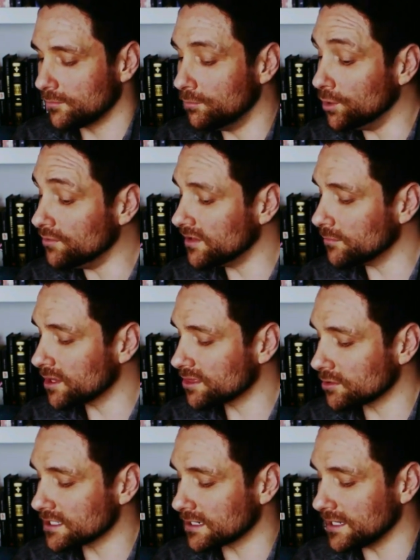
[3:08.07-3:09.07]
moving
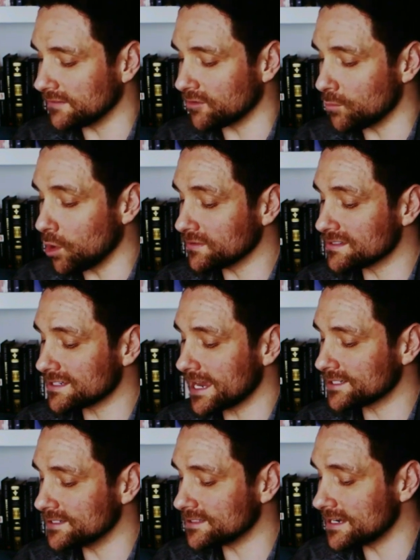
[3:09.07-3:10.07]
methodically from one
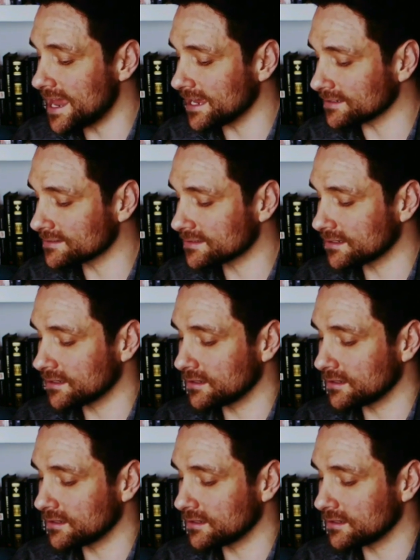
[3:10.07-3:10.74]
section to next.